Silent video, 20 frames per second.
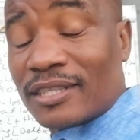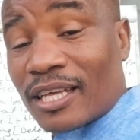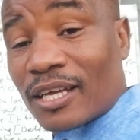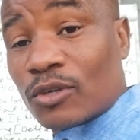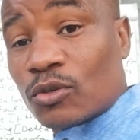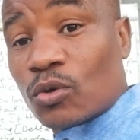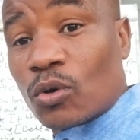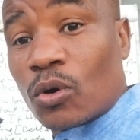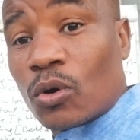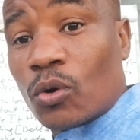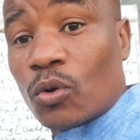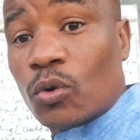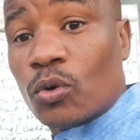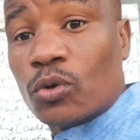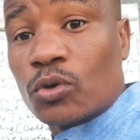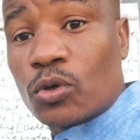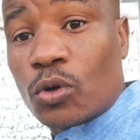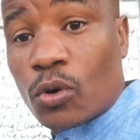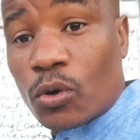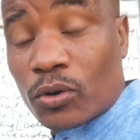the no
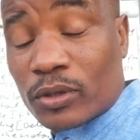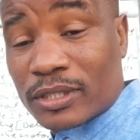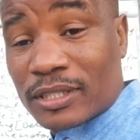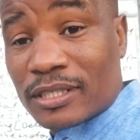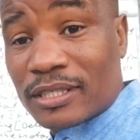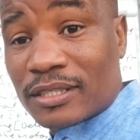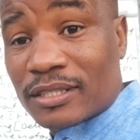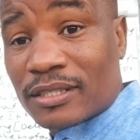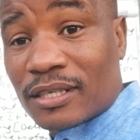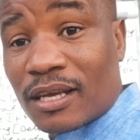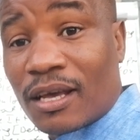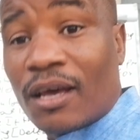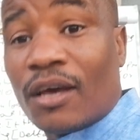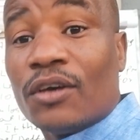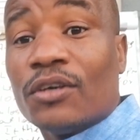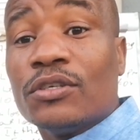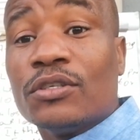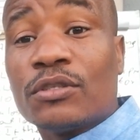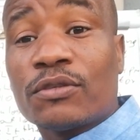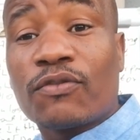load losses
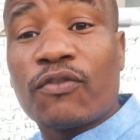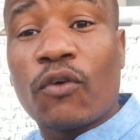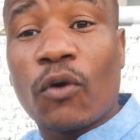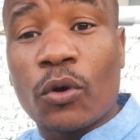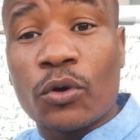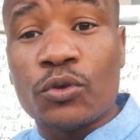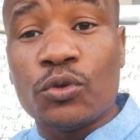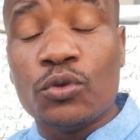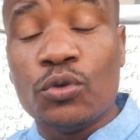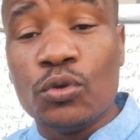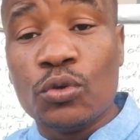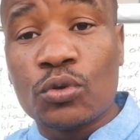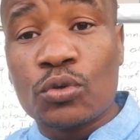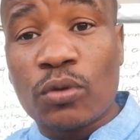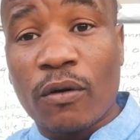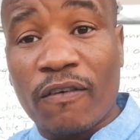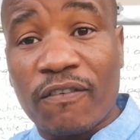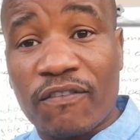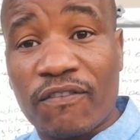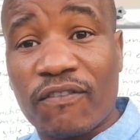is for you
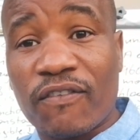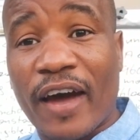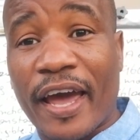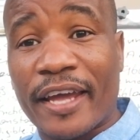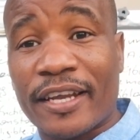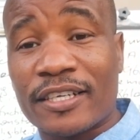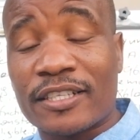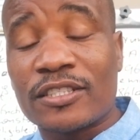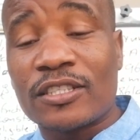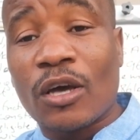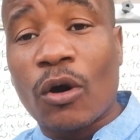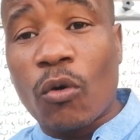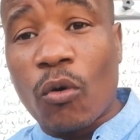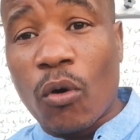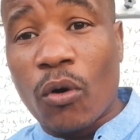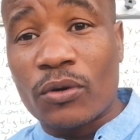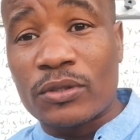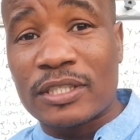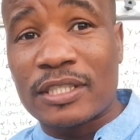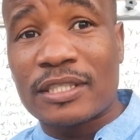to find the
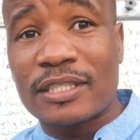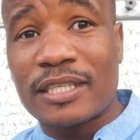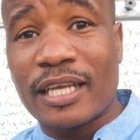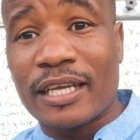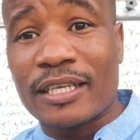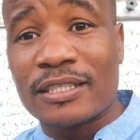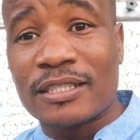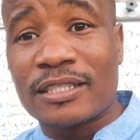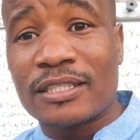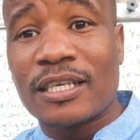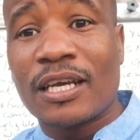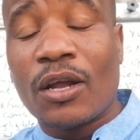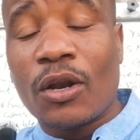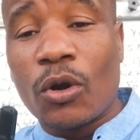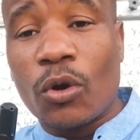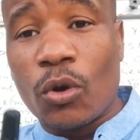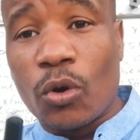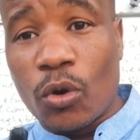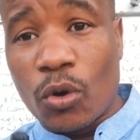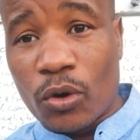constant
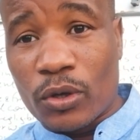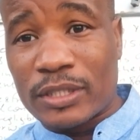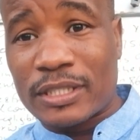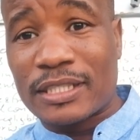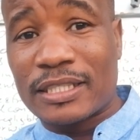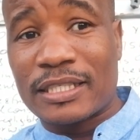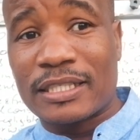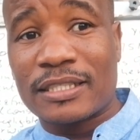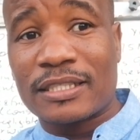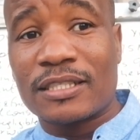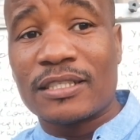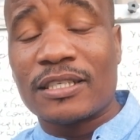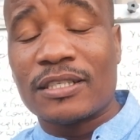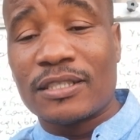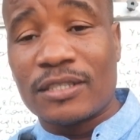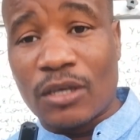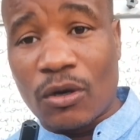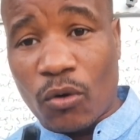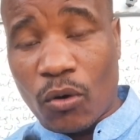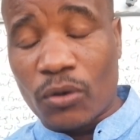losses
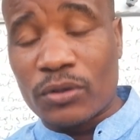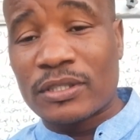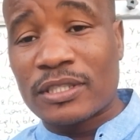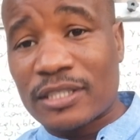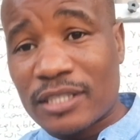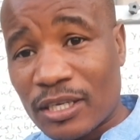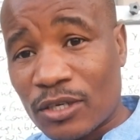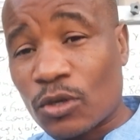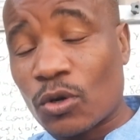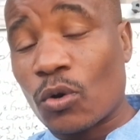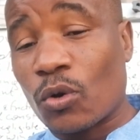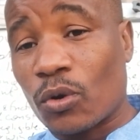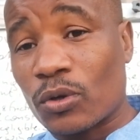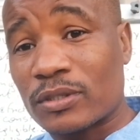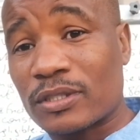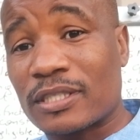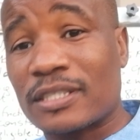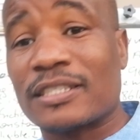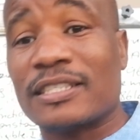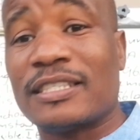
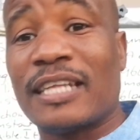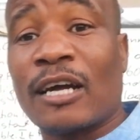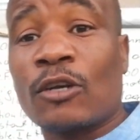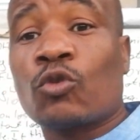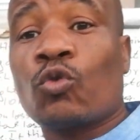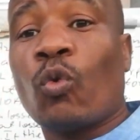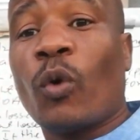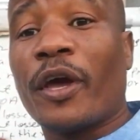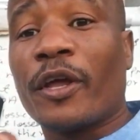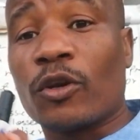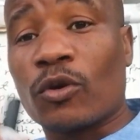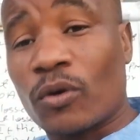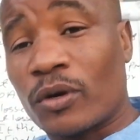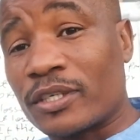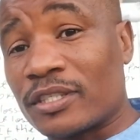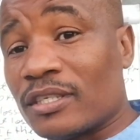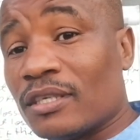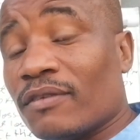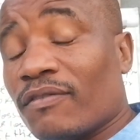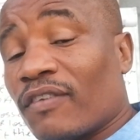that were
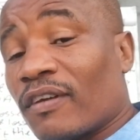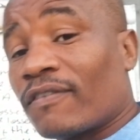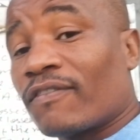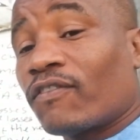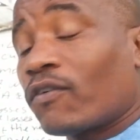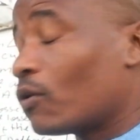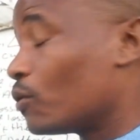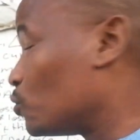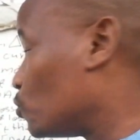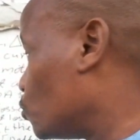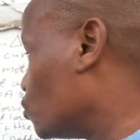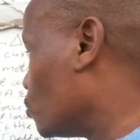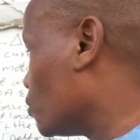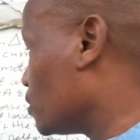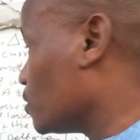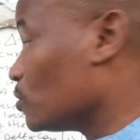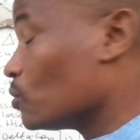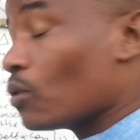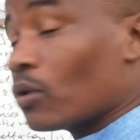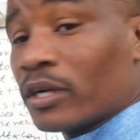not given for you
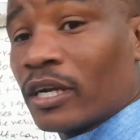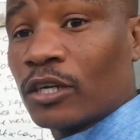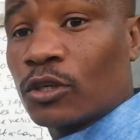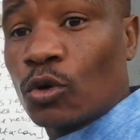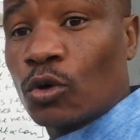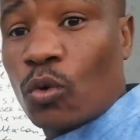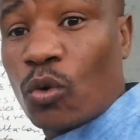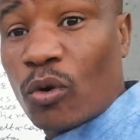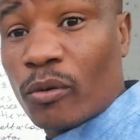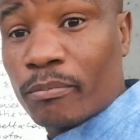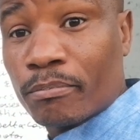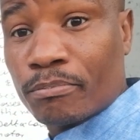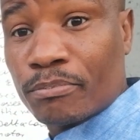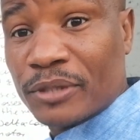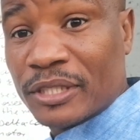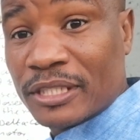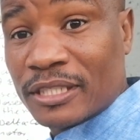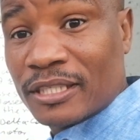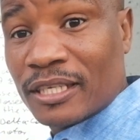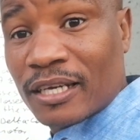in order to
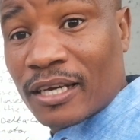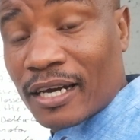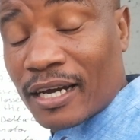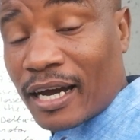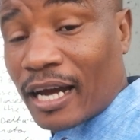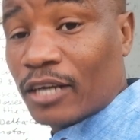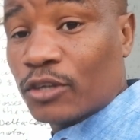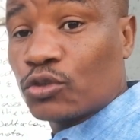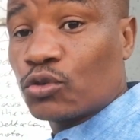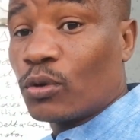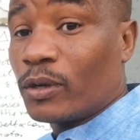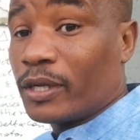compute or